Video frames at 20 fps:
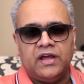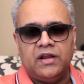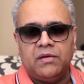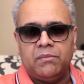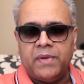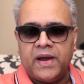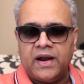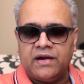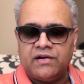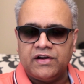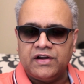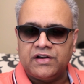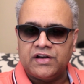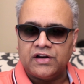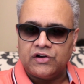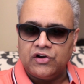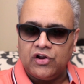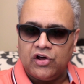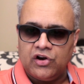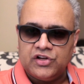in battery
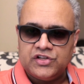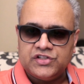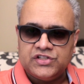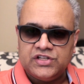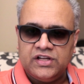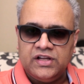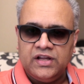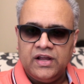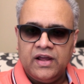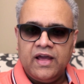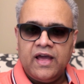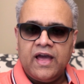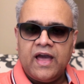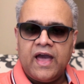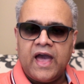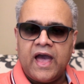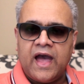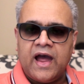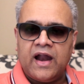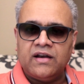technology,
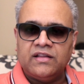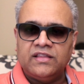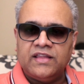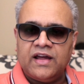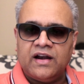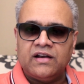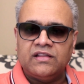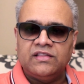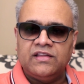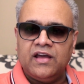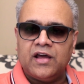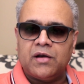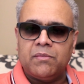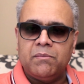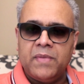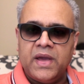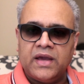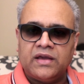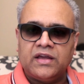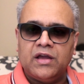and that they are
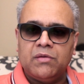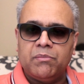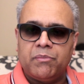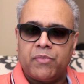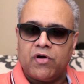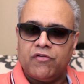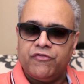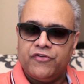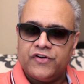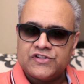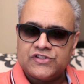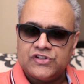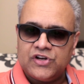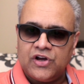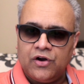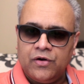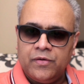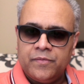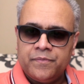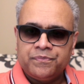making profits
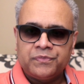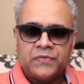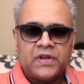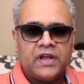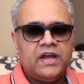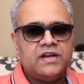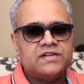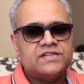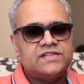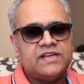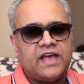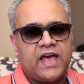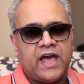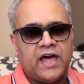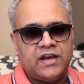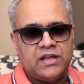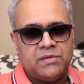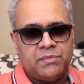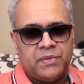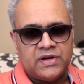now, it's
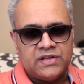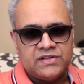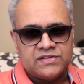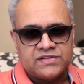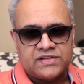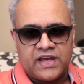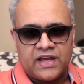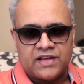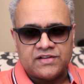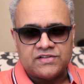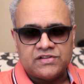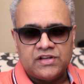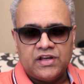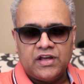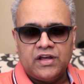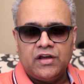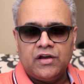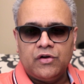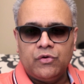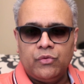anybody's guess
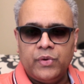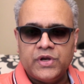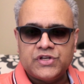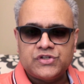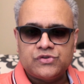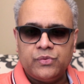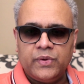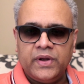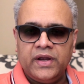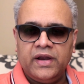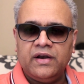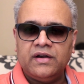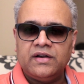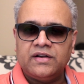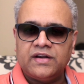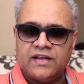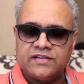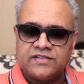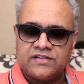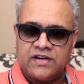which way
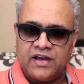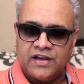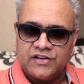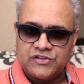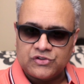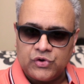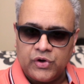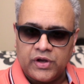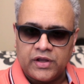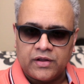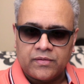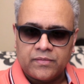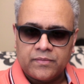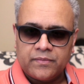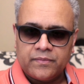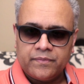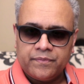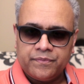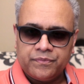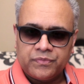Tesla is going.
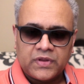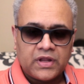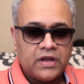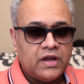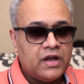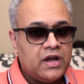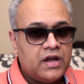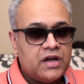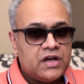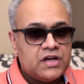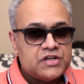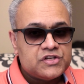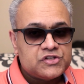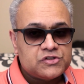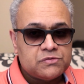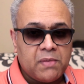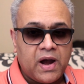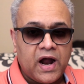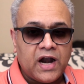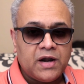
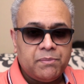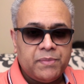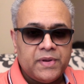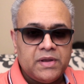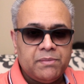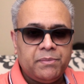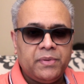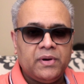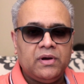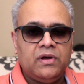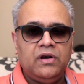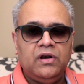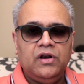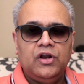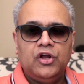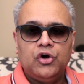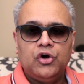Smart people